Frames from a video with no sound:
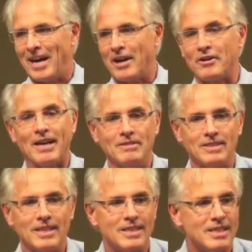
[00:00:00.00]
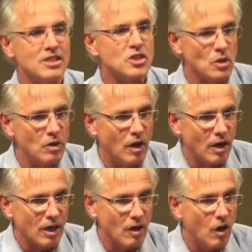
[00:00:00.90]
are around since so
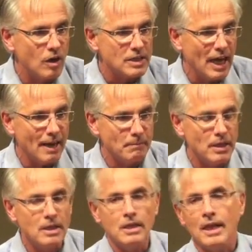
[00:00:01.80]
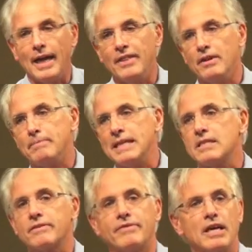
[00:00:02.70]
long time. And their
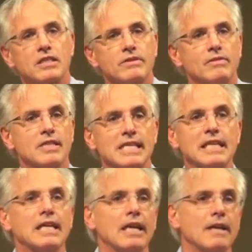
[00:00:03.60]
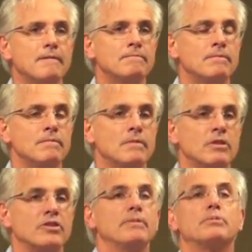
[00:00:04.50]
basic function was eating,
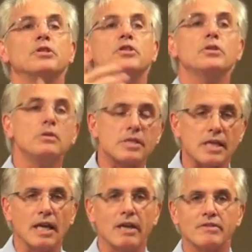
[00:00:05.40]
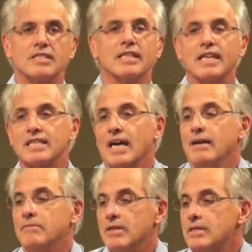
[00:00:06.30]
reproducing, which at that
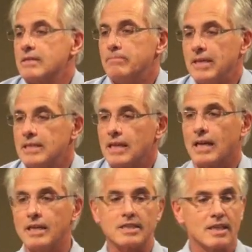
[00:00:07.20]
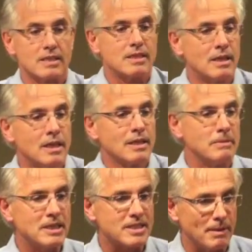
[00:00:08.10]
time was basically just
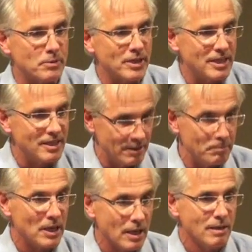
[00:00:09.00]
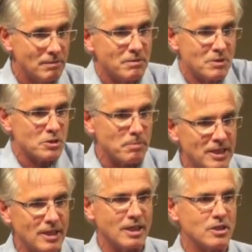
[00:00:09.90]
being separated in the middle,
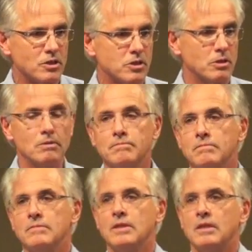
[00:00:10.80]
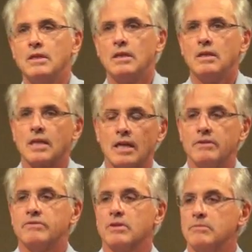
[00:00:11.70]
splitting into two, kind
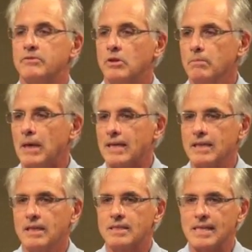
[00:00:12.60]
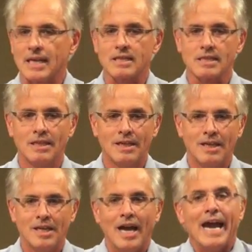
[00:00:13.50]
of a form of whole body sex,
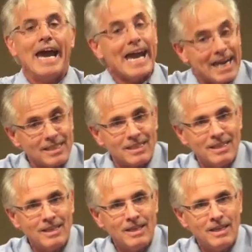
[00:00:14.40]
and